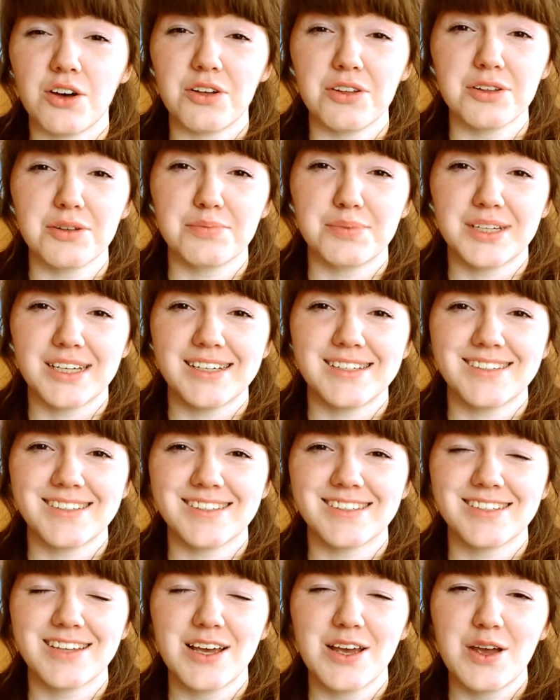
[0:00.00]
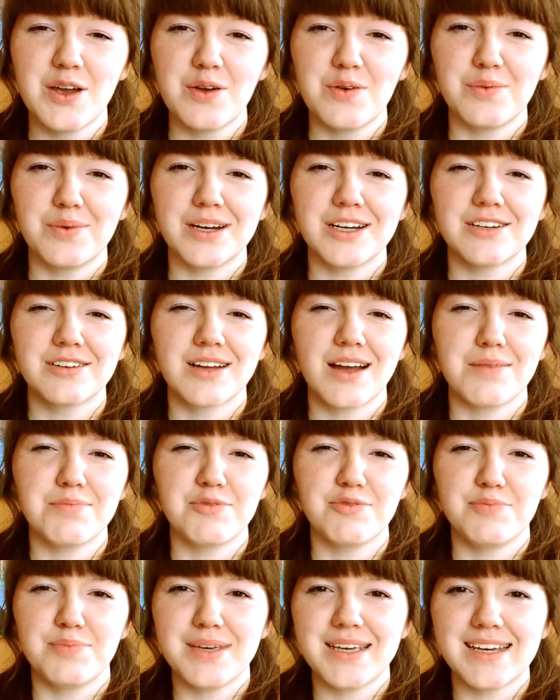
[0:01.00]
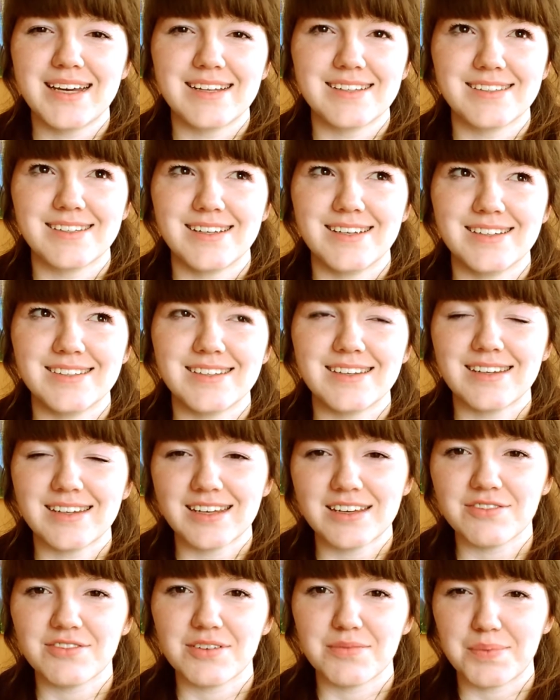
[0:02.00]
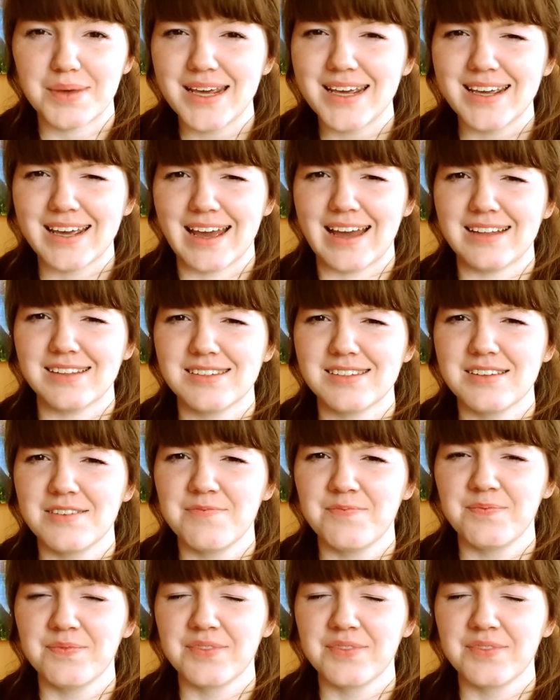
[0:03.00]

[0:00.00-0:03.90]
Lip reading: all the places where your cup of pecans isn't even pecans.